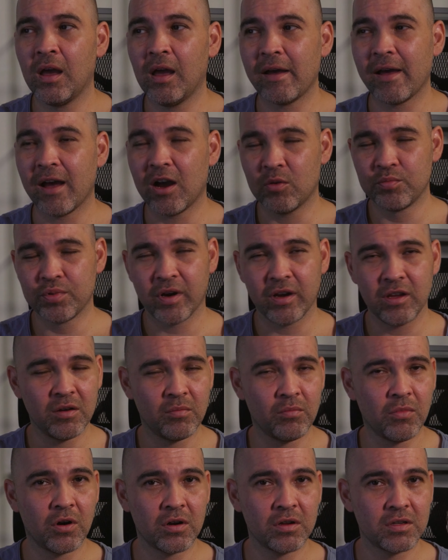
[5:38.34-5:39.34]
How bright
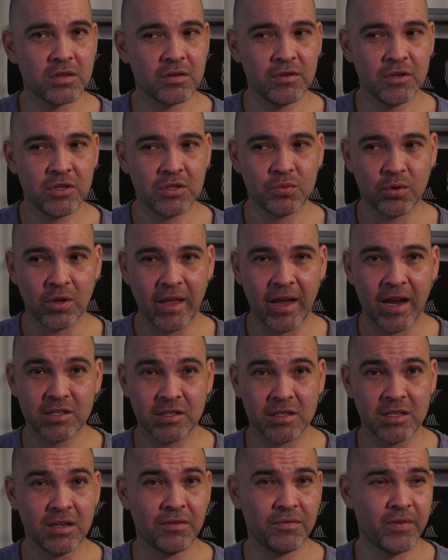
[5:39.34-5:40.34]
your monitor is will
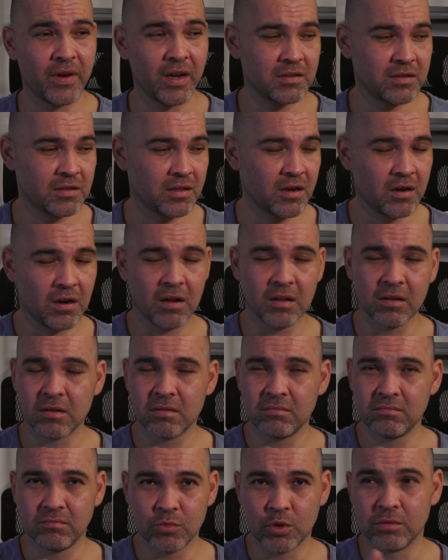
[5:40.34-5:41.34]
actually affect the color,
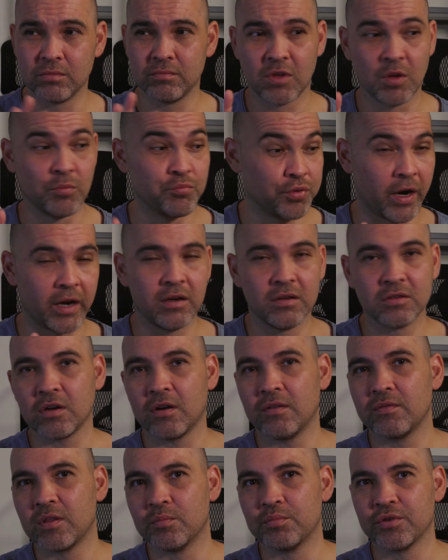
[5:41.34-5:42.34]
well, the brightness
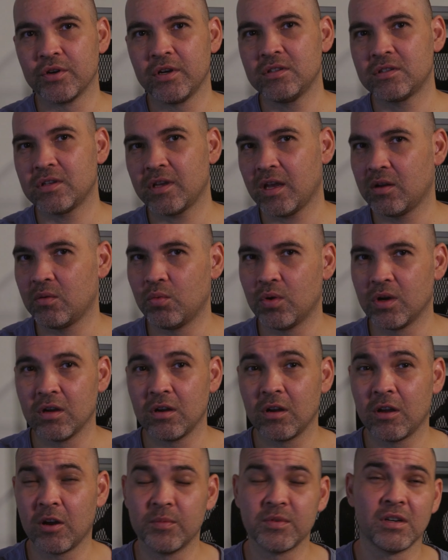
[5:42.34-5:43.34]
of the print and whether
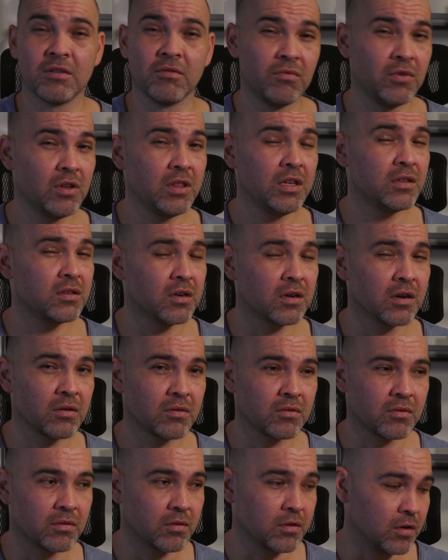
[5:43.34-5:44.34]
it comes out really dark
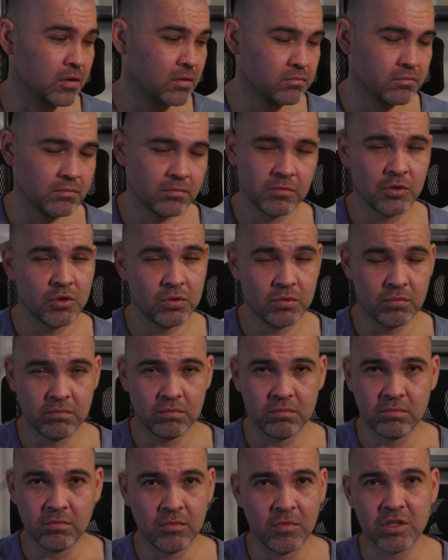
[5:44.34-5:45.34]
or
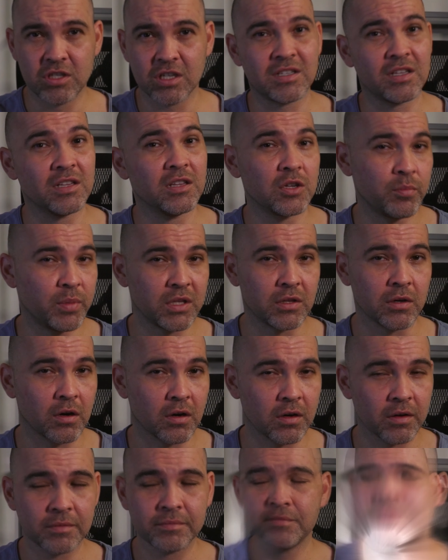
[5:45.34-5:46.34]
just a little bit
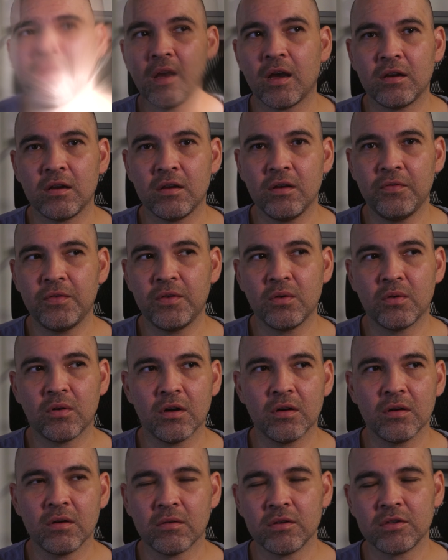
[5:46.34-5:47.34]
dark. And if you
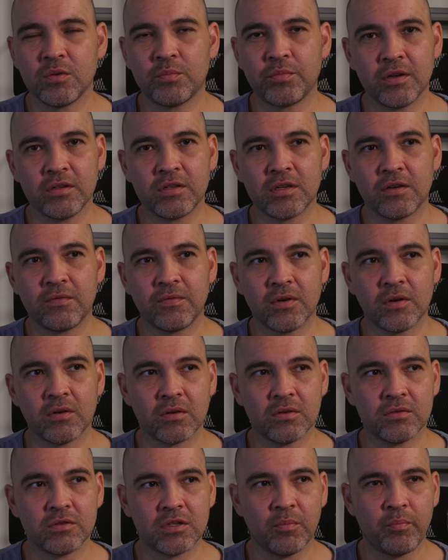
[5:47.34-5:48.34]
are going to print out
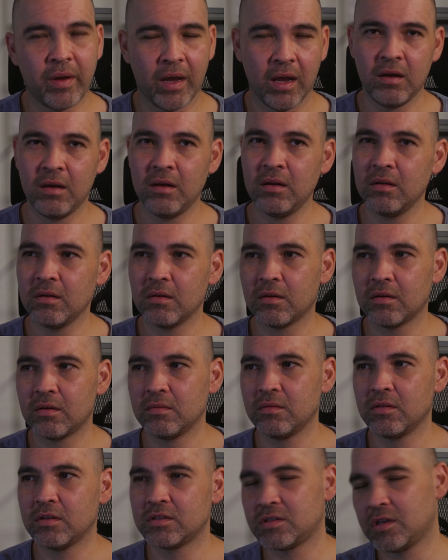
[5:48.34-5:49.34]
photos, depending
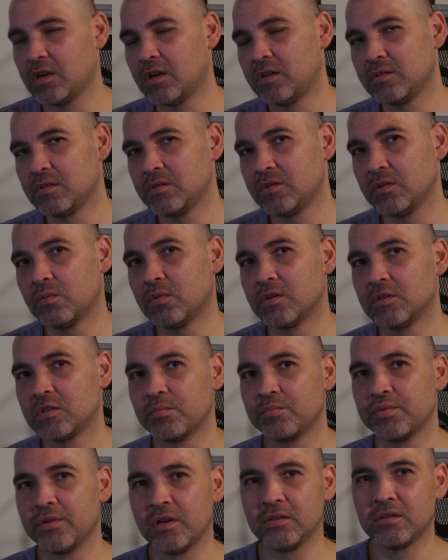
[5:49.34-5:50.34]
on the sizes you want to
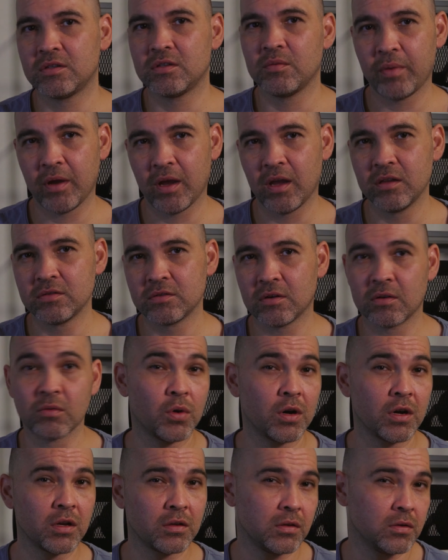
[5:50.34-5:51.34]
print, depends on
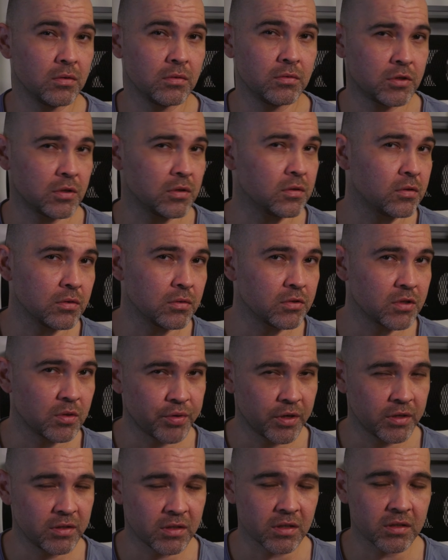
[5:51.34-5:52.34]
what you should do to
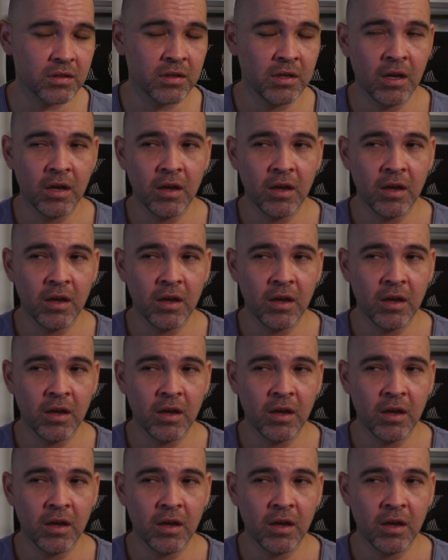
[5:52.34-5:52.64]
print it.